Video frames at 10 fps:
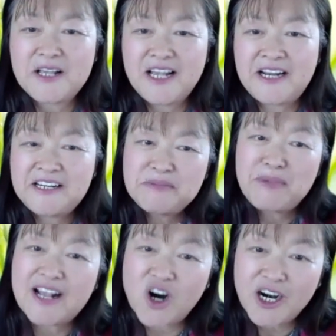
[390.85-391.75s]
Here's my
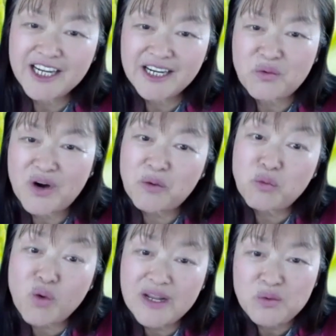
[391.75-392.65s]
garden,
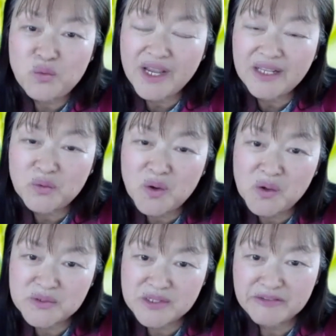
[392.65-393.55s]
one red
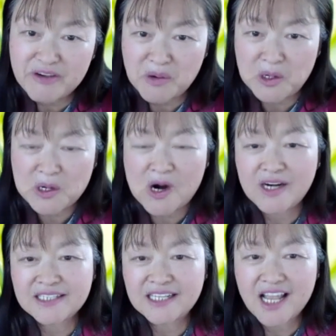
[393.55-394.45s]
rose from her
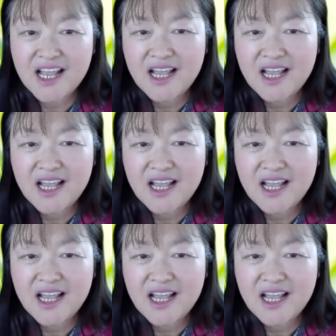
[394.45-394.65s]
garden.